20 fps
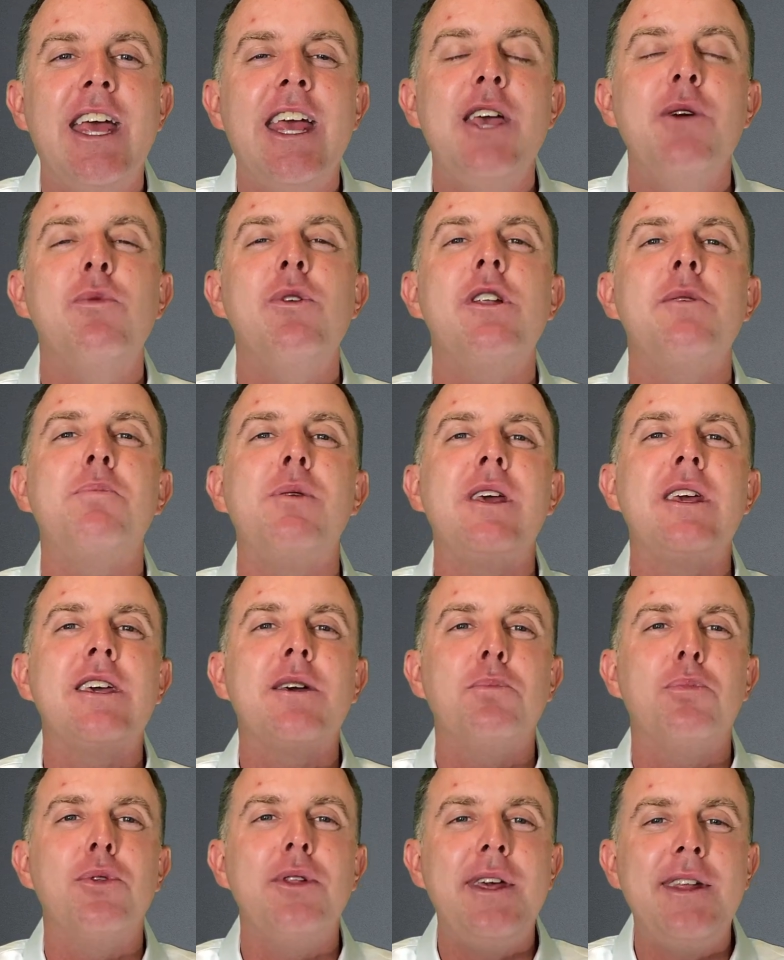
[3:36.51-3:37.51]
it would have been
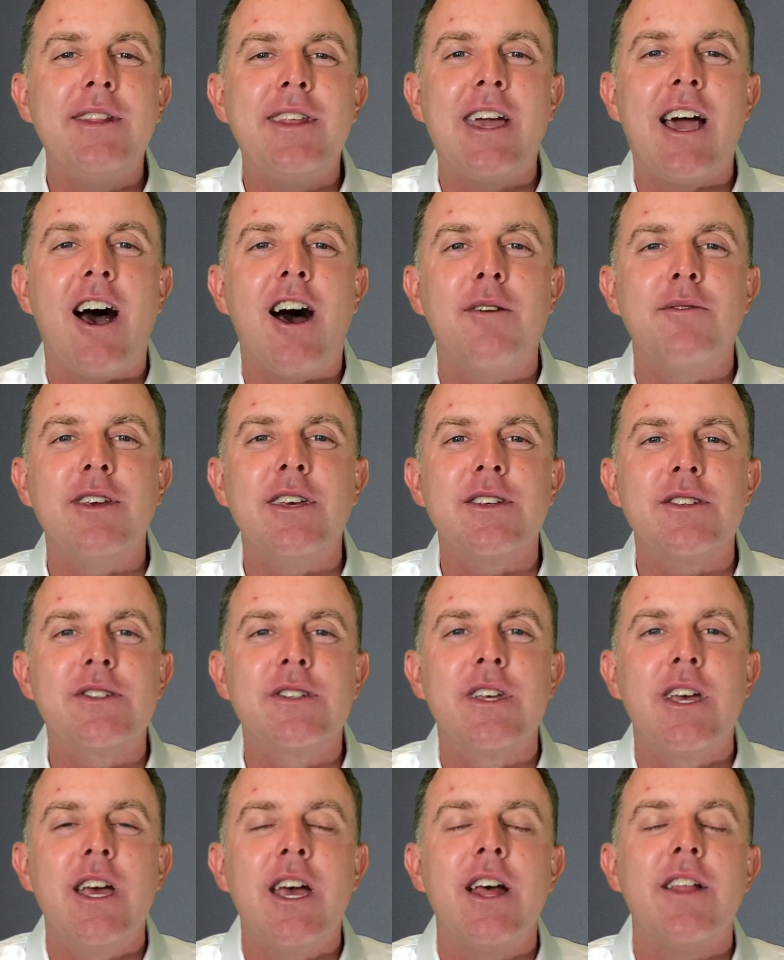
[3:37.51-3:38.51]
completely
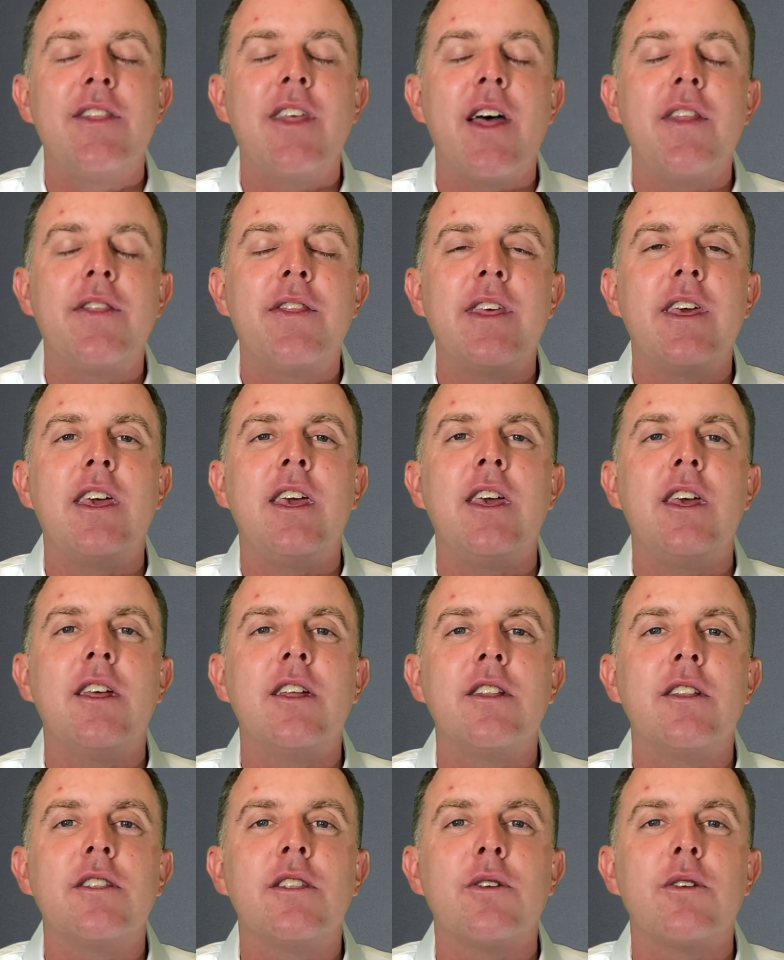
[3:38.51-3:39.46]
obvious that the